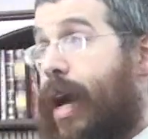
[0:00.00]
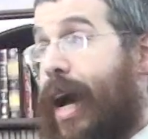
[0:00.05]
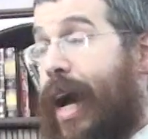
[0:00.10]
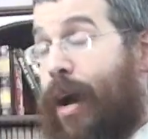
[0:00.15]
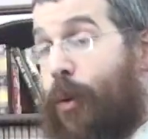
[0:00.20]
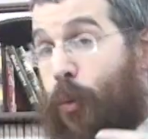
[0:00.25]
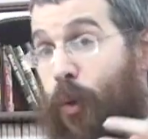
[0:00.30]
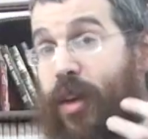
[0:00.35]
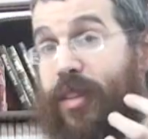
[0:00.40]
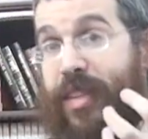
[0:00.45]

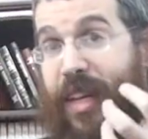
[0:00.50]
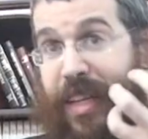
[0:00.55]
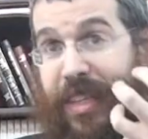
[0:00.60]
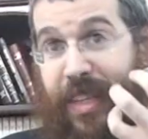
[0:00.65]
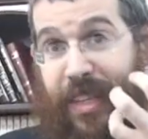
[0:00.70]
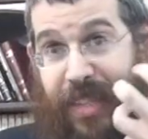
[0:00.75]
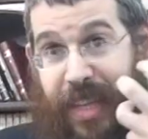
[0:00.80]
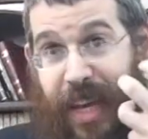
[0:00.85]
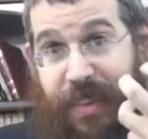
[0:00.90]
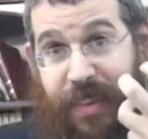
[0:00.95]
And once I
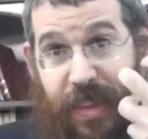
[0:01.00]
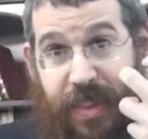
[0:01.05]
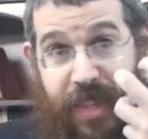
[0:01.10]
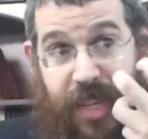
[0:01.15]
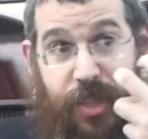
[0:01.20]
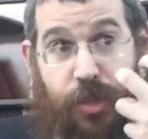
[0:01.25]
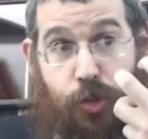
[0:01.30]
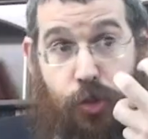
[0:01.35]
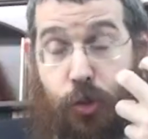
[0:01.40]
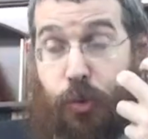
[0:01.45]
understand that
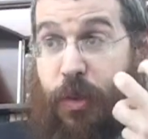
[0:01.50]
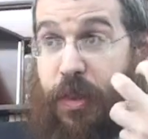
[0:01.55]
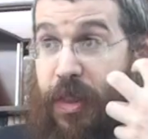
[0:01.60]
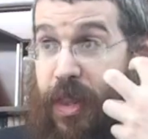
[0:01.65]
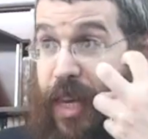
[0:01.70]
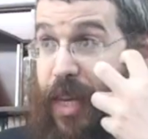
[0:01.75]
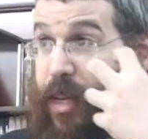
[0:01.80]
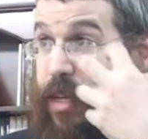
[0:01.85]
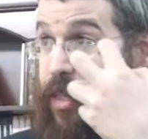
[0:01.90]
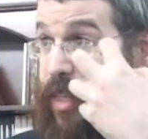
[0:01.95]
these two
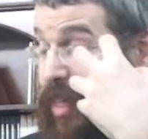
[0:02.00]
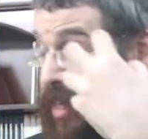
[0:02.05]
things